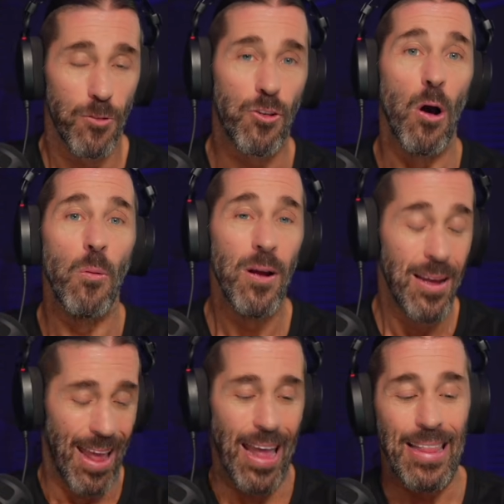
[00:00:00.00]
So,
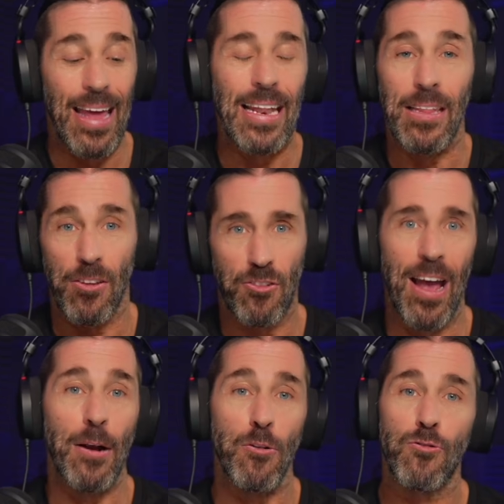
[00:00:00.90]
and then in the
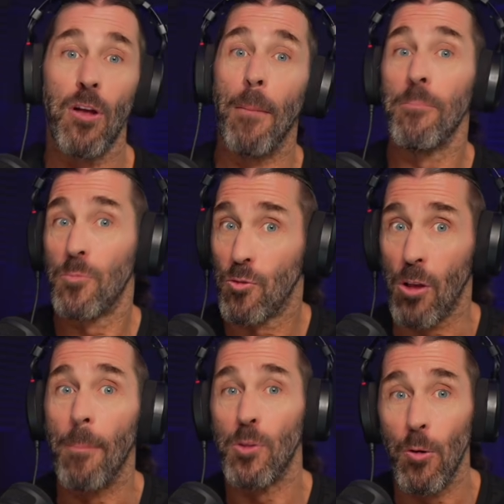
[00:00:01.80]
center, some
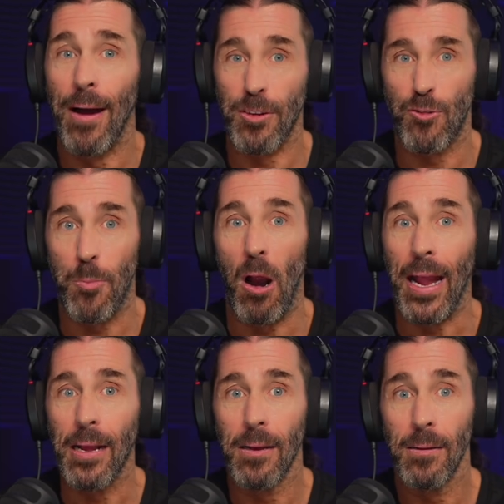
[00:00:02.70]
do have a
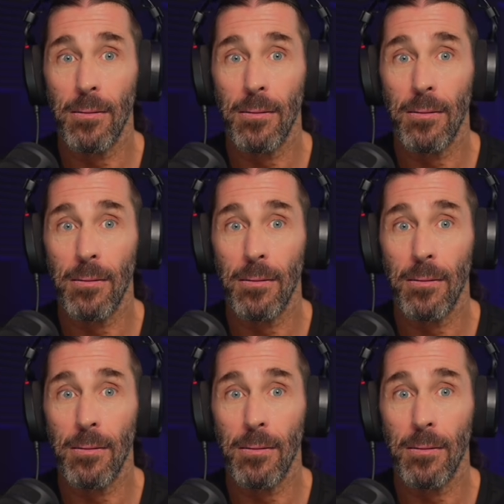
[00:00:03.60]
spring.